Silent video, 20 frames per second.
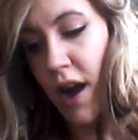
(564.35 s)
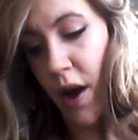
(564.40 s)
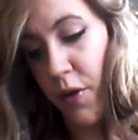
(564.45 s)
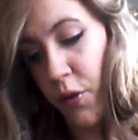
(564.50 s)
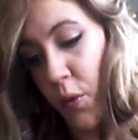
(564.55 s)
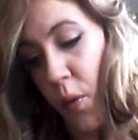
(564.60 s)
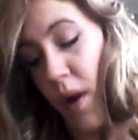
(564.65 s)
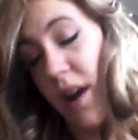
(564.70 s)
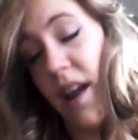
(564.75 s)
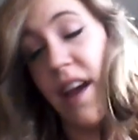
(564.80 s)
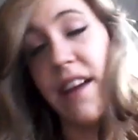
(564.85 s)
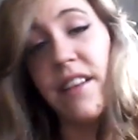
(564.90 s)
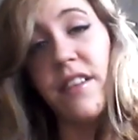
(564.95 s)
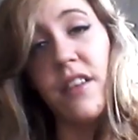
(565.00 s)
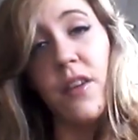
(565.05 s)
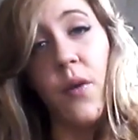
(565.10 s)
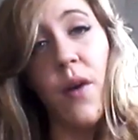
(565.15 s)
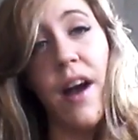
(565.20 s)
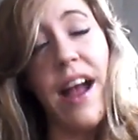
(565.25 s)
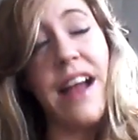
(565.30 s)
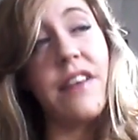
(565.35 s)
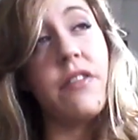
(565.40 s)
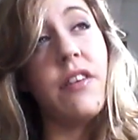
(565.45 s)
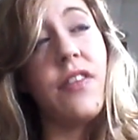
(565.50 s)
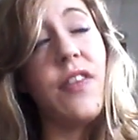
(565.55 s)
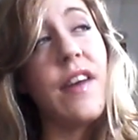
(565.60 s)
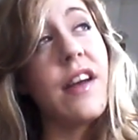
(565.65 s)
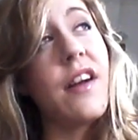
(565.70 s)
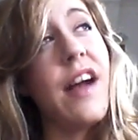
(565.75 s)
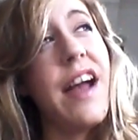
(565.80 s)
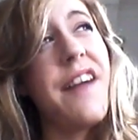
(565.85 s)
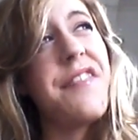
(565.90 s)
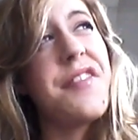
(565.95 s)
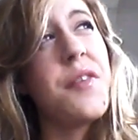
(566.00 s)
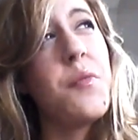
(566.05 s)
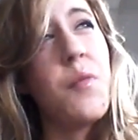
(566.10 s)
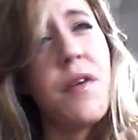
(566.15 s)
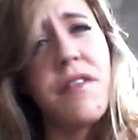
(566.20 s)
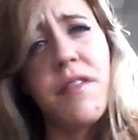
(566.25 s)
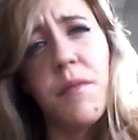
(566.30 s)
I would quite like to do it. I actually think I have
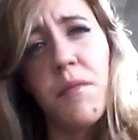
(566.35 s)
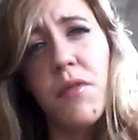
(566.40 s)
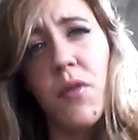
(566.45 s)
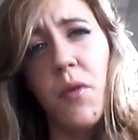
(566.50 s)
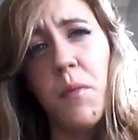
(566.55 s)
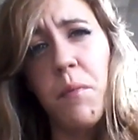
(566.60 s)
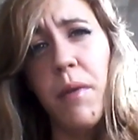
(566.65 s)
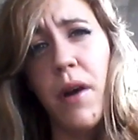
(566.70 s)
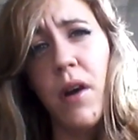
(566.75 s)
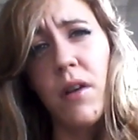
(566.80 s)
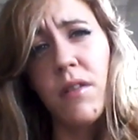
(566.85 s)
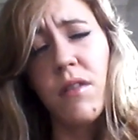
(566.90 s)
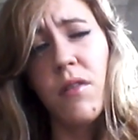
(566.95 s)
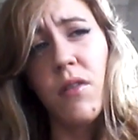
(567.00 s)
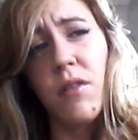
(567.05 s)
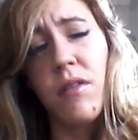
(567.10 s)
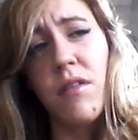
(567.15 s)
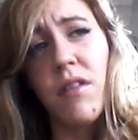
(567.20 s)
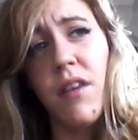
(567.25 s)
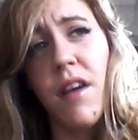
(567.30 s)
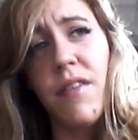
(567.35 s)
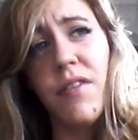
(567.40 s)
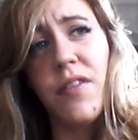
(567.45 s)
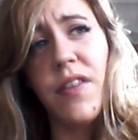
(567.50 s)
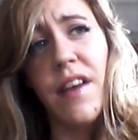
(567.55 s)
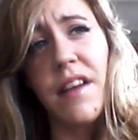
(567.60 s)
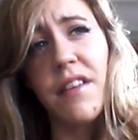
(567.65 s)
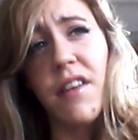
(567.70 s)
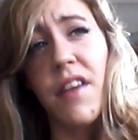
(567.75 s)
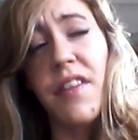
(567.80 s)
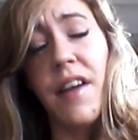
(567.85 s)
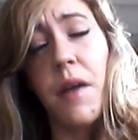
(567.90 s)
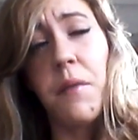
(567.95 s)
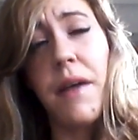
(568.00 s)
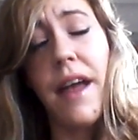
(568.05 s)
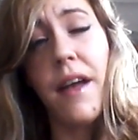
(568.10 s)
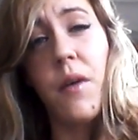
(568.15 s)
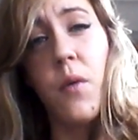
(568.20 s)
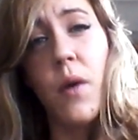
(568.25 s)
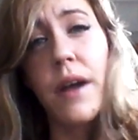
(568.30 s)
some wisdom to impart on certain things. I think
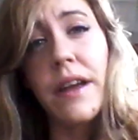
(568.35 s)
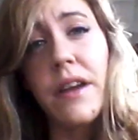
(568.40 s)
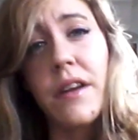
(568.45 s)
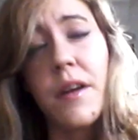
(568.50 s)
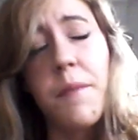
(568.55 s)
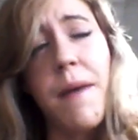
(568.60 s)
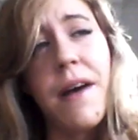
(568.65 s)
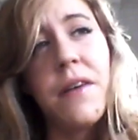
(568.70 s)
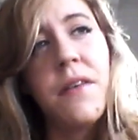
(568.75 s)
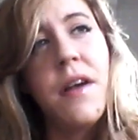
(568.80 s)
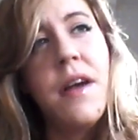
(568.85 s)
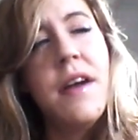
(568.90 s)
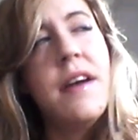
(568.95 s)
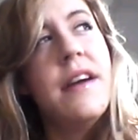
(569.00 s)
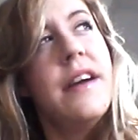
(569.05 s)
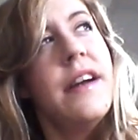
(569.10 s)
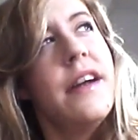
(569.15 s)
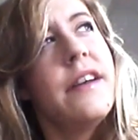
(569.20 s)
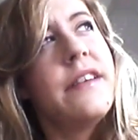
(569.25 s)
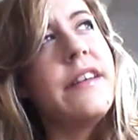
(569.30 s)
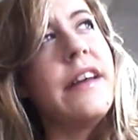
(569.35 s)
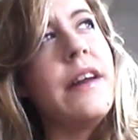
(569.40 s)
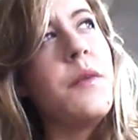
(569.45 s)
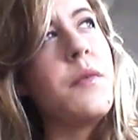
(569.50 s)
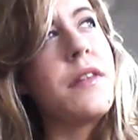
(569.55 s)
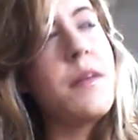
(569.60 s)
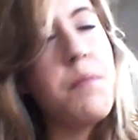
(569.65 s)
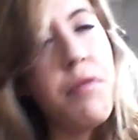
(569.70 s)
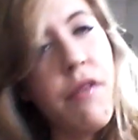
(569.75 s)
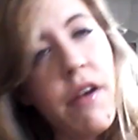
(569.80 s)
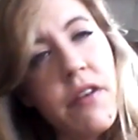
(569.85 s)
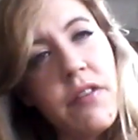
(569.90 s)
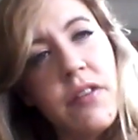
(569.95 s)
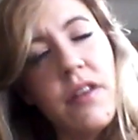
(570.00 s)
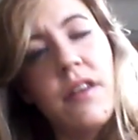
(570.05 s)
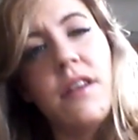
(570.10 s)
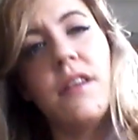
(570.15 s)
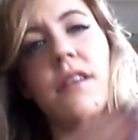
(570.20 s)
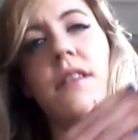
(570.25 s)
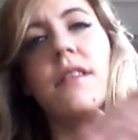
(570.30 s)
I'm getting quite good about dealing with
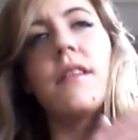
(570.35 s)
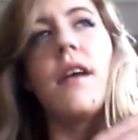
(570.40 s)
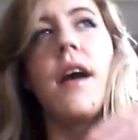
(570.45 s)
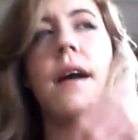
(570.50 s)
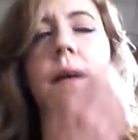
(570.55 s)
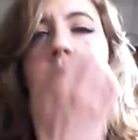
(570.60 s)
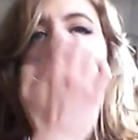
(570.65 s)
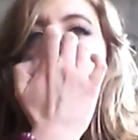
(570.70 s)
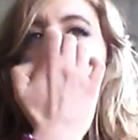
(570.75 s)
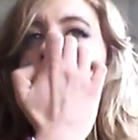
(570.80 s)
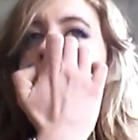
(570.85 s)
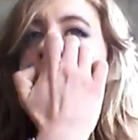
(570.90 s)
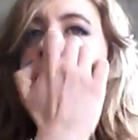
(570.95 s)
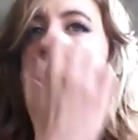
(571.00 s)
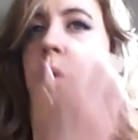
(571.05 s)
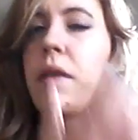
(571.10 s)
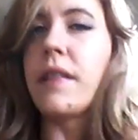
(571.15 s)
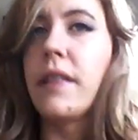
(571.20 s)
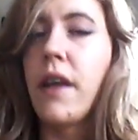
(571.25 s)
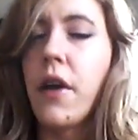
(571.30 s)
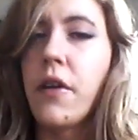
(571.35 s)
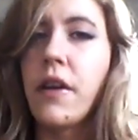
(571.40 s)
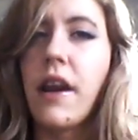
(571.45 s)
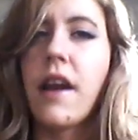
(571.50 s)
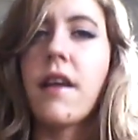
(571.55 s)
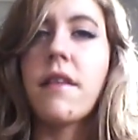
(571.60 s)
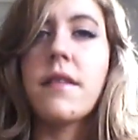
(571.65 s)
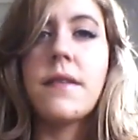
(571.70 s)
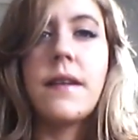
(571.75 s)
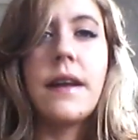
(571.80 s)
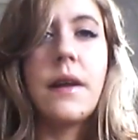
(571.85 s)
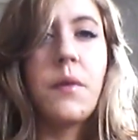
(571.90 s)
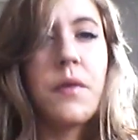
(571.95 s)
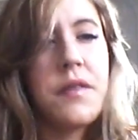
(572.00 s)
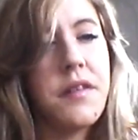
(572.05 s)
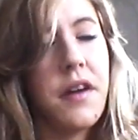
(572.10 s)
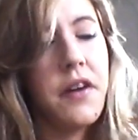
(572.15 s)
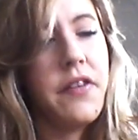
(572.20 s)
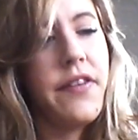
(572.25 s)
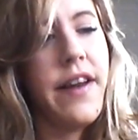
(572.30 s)
depression, dealing with loneliness, dealing
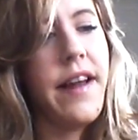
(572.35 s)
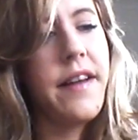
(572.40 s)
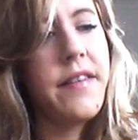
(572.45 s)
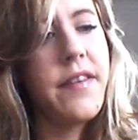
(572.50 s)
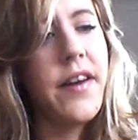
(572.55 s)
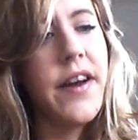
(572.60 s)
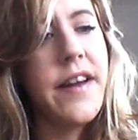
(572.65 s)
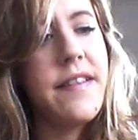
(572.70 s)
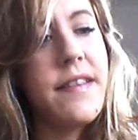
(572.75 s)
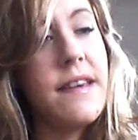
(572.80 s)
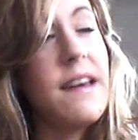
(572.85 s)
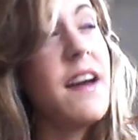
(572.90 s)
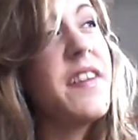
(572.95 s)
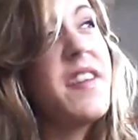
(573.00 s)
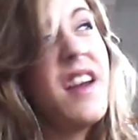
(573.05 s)
with social anxiety.